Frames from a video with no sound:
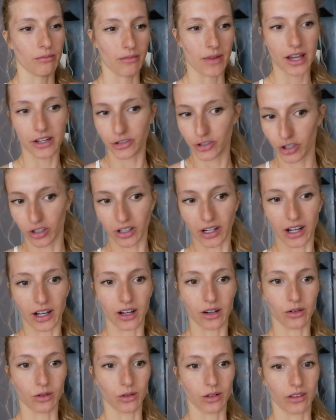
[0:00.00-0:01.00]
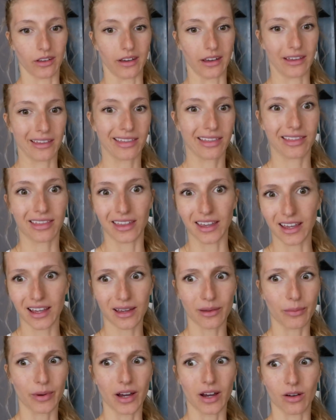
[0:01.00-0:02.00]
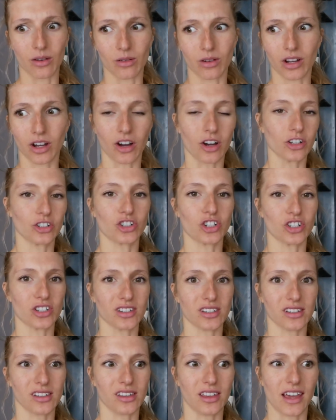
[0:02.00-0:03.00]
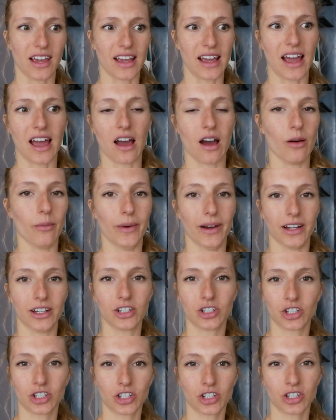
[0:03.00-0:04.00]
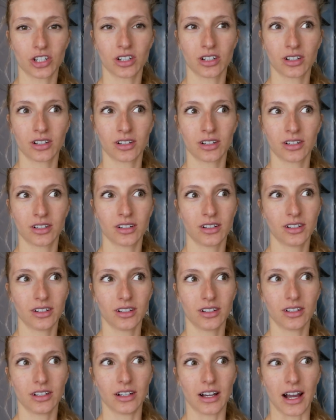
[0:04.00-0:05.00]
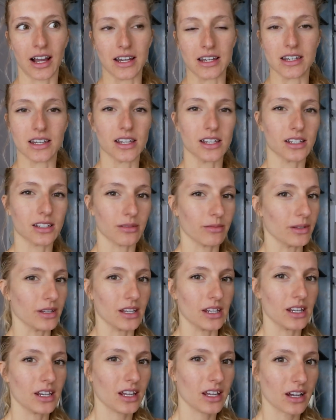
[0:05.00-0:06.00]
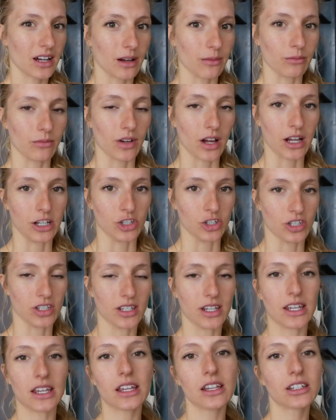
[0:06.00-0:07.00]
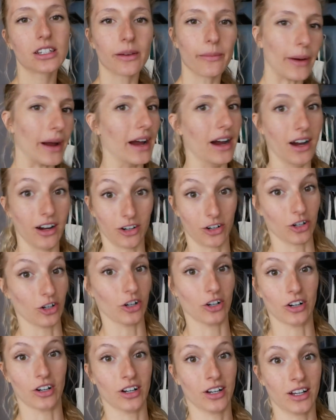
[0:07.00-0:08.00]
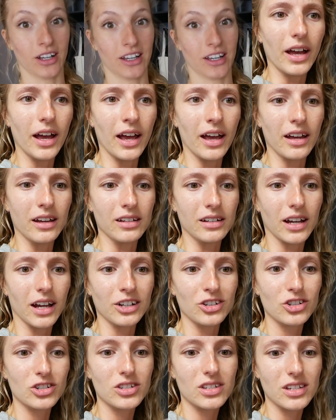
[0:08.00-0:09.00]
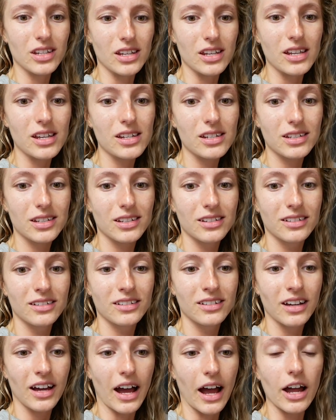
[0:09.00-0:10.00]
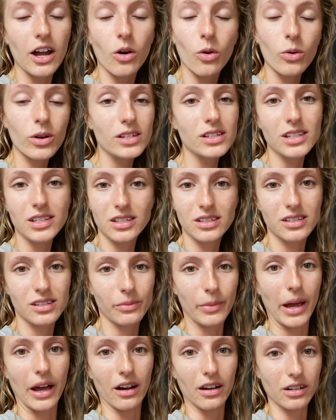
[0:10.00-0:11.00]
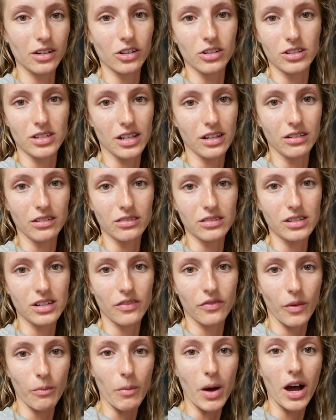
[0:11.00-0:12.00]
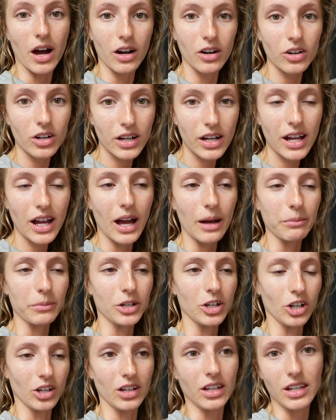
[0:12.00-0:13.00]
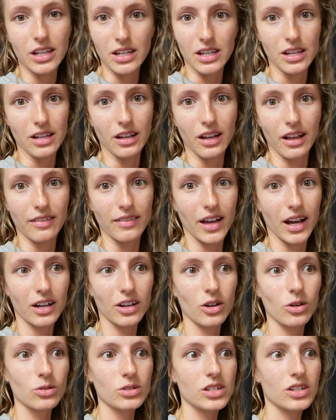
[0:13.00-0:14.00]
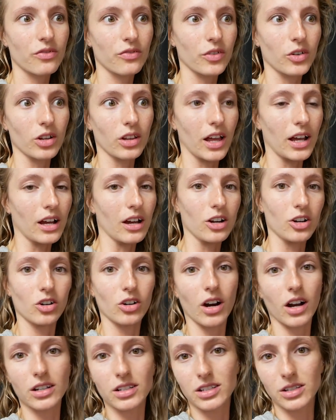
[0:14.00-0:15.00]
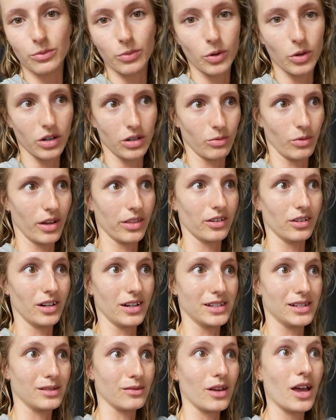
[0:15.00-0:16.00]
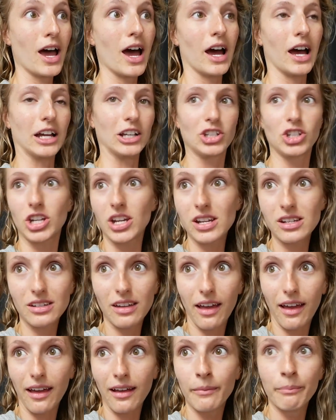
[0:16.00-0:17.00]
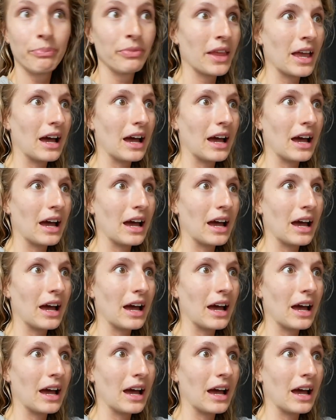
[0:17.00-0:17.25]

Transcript: measure out or like think about consciously like how much I need to be eating. I'm, I just eat to my hunger, and I just eat. I always listen to my hunger signals. If I'm hungry, I'm gonna eat. And that goes for like across the board, whether it's a cheat day,